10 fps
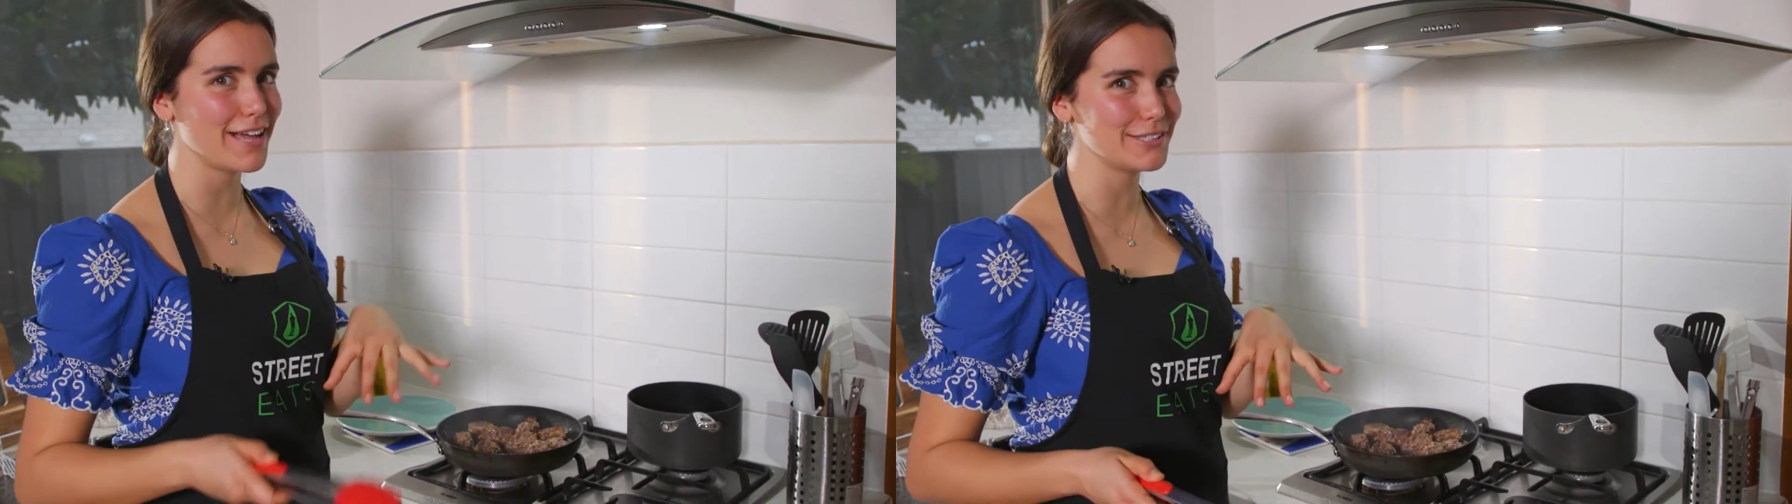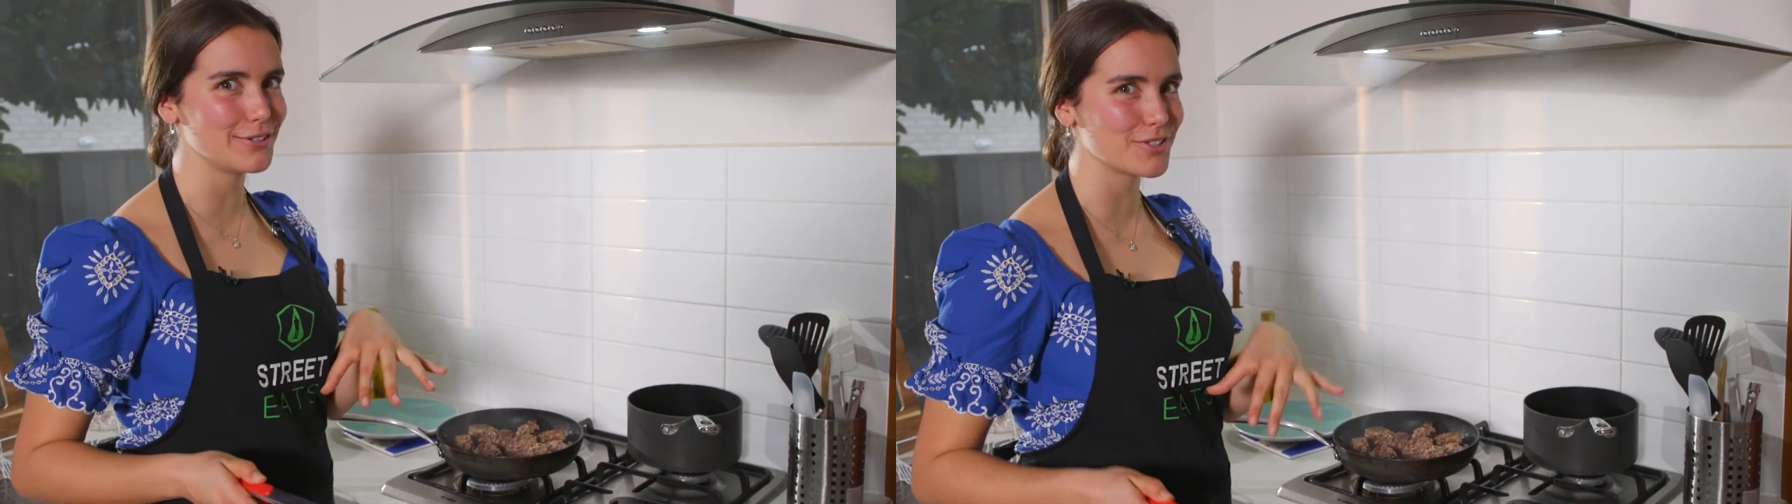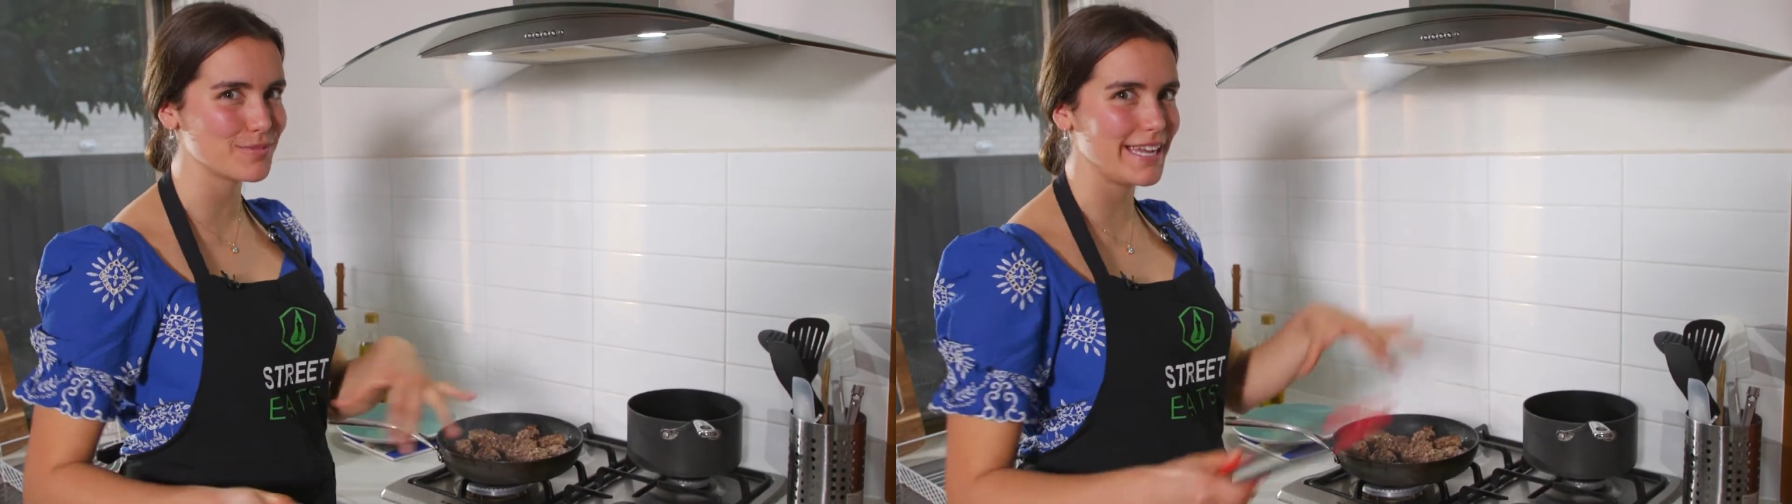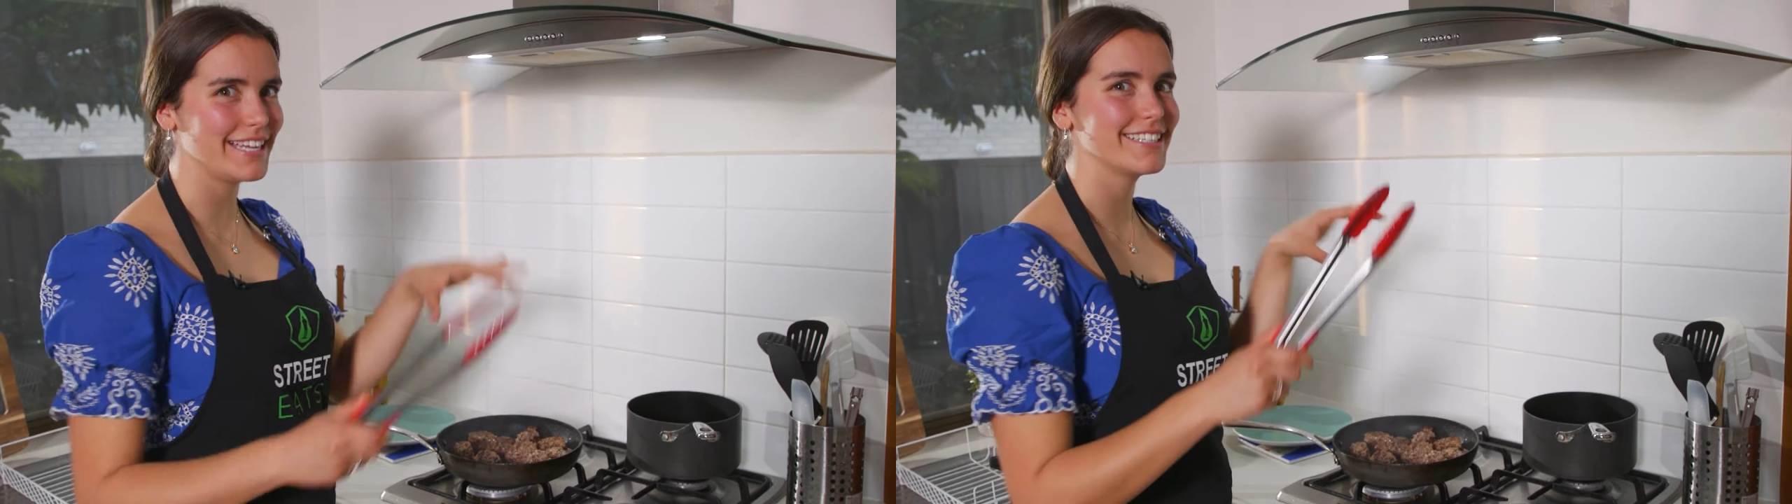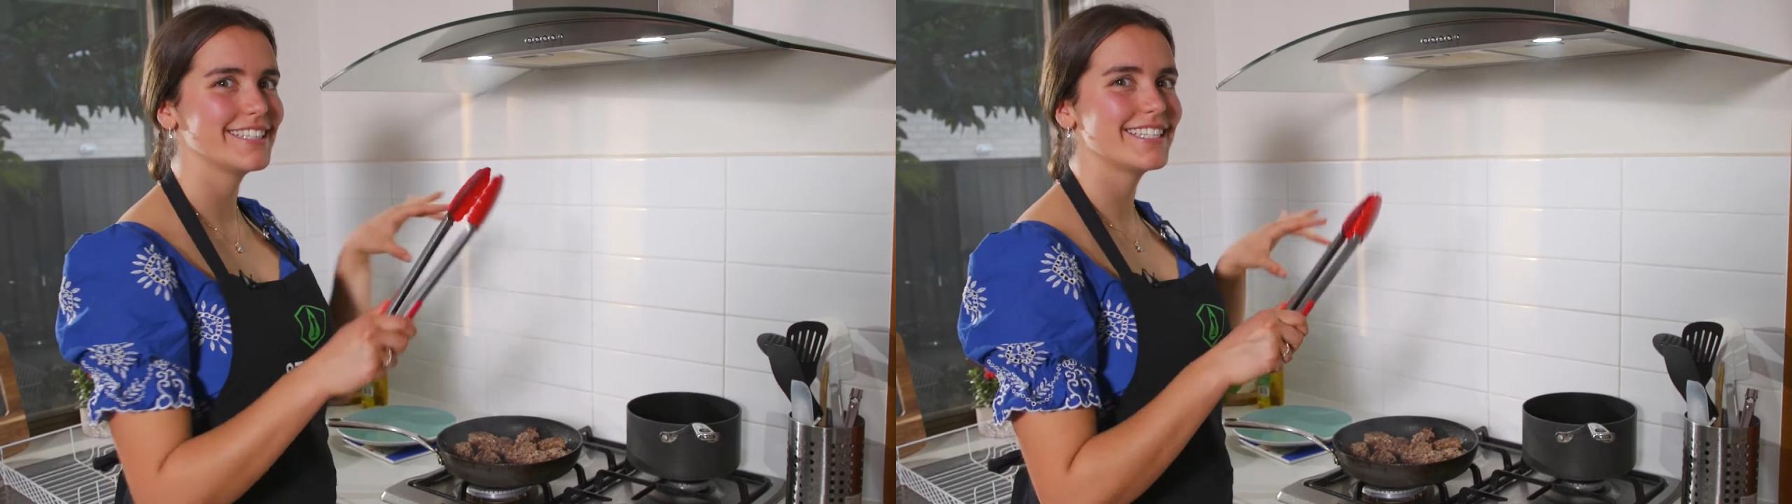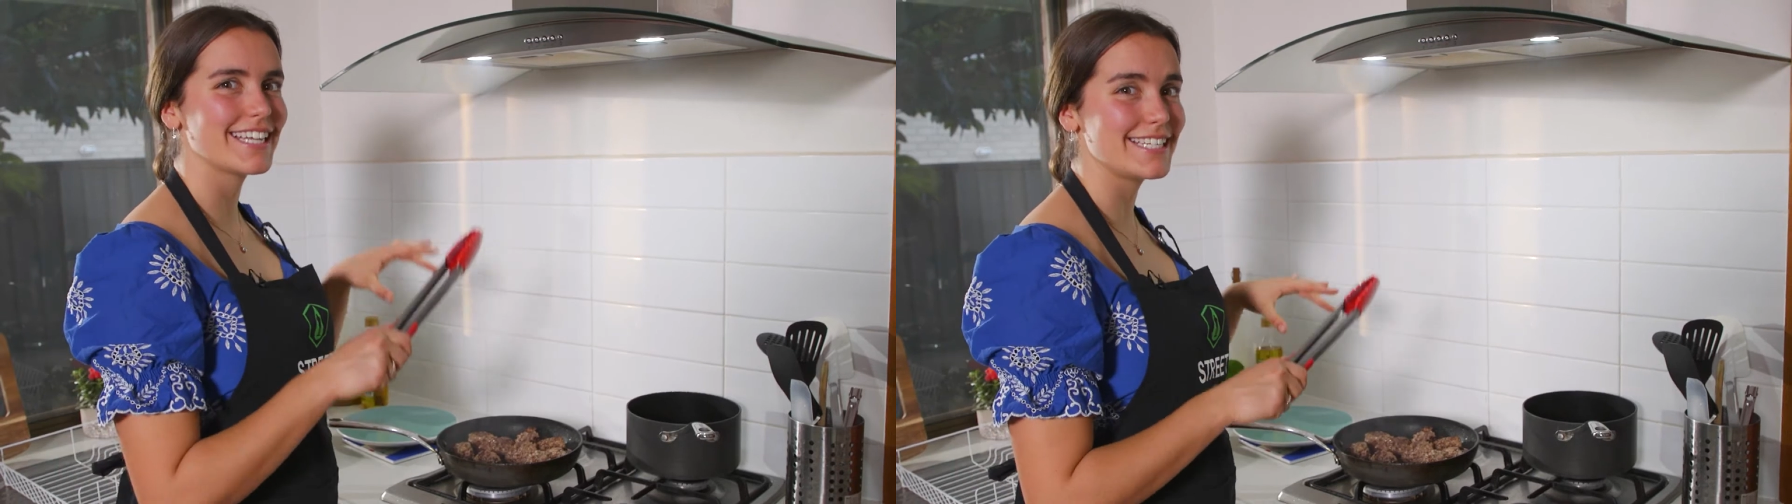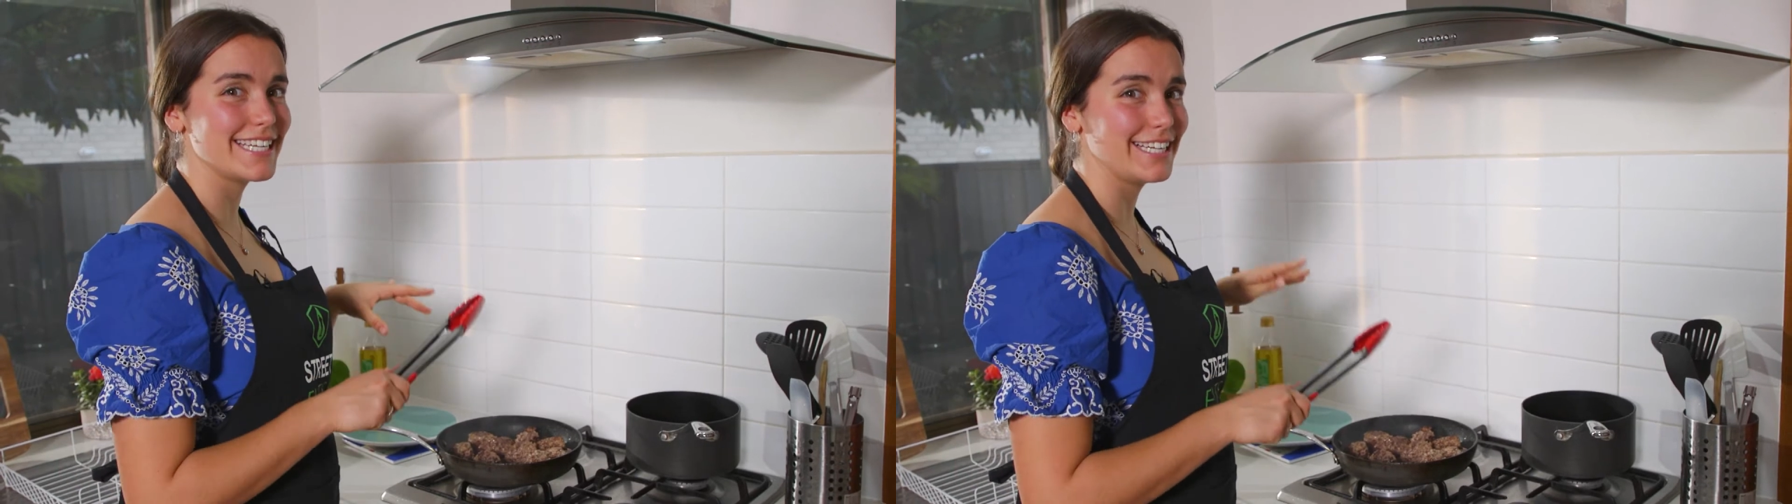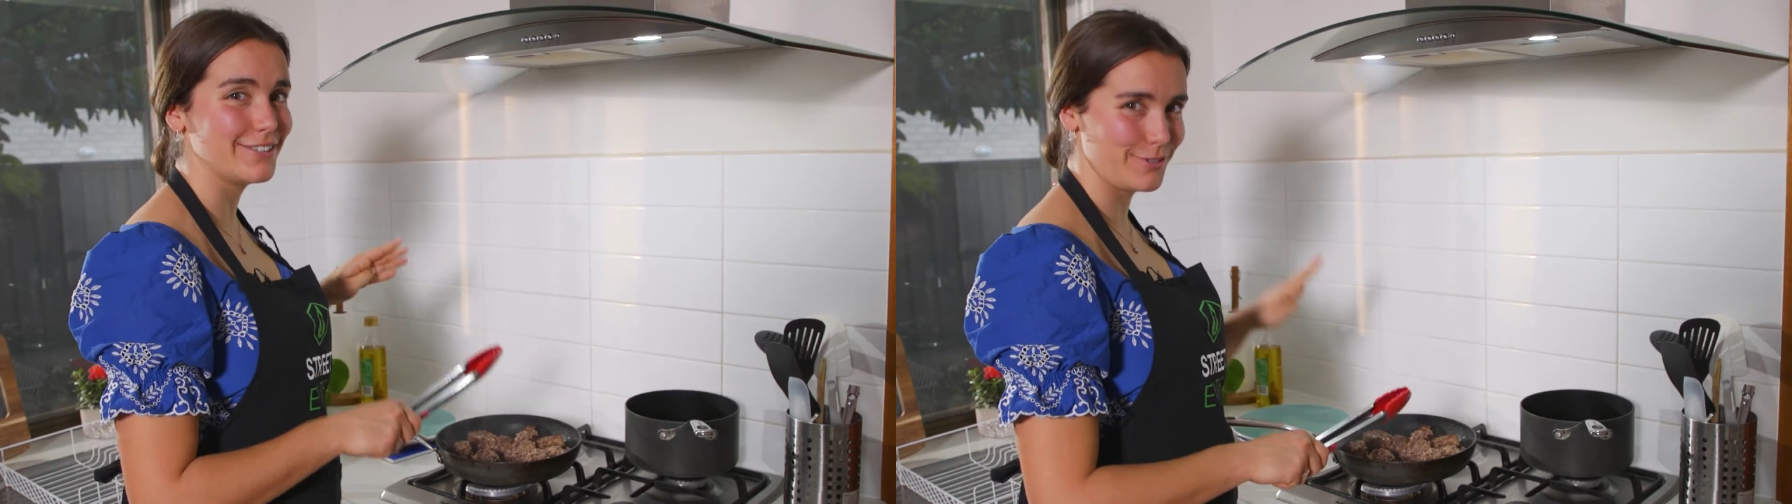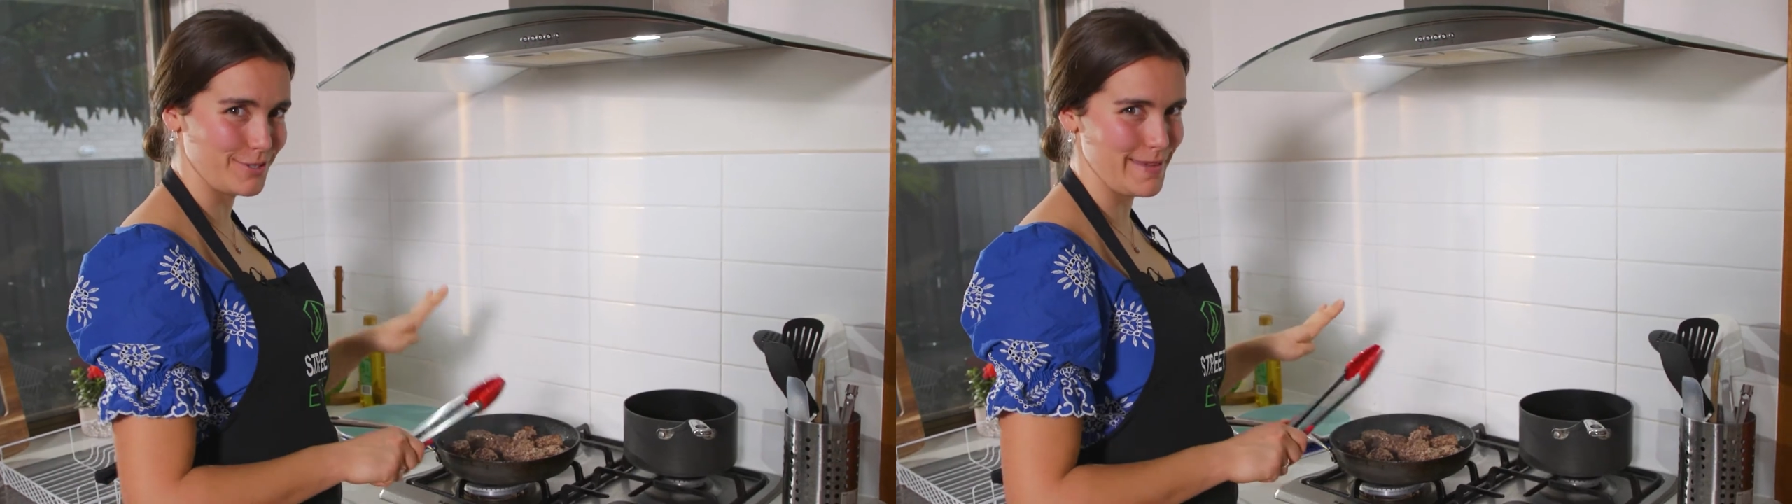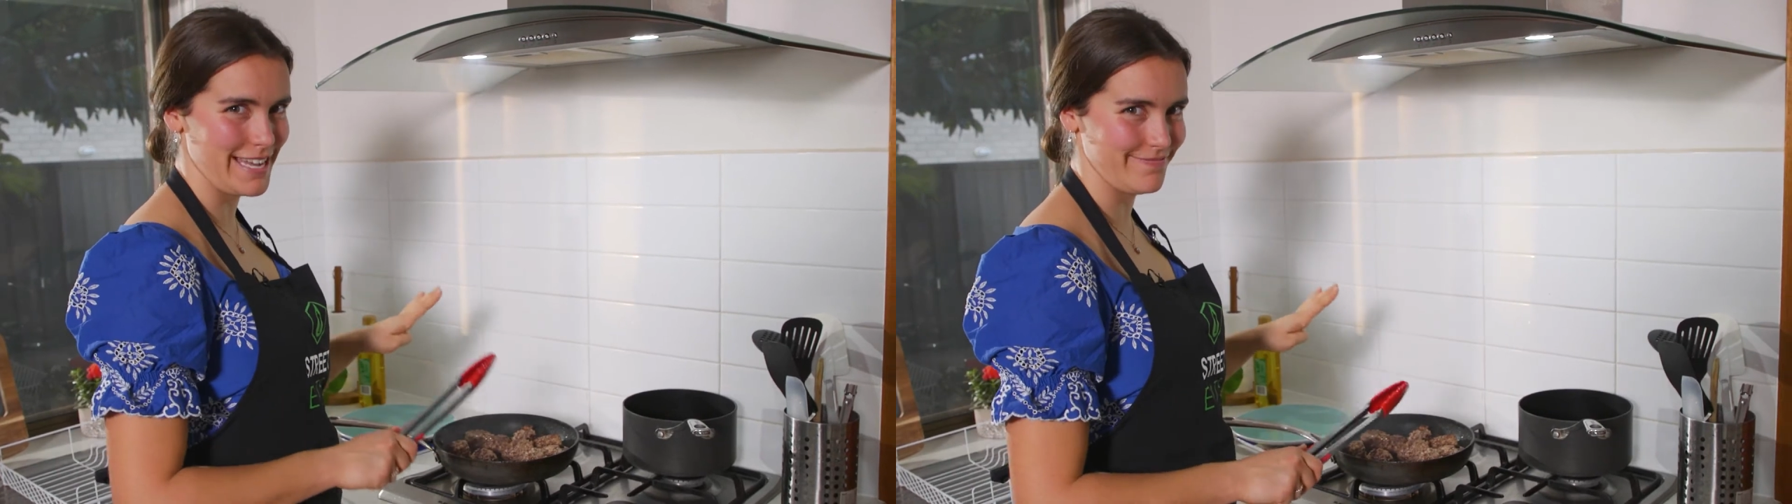uncooked meat touching
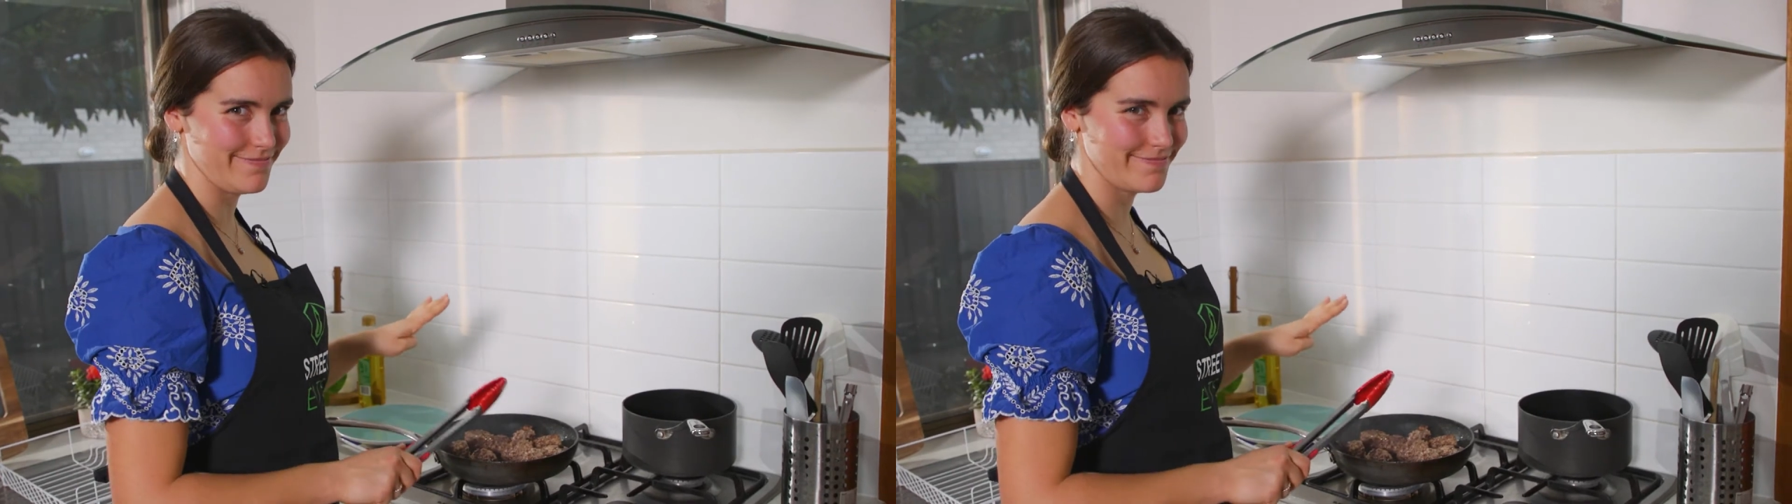cooked meat.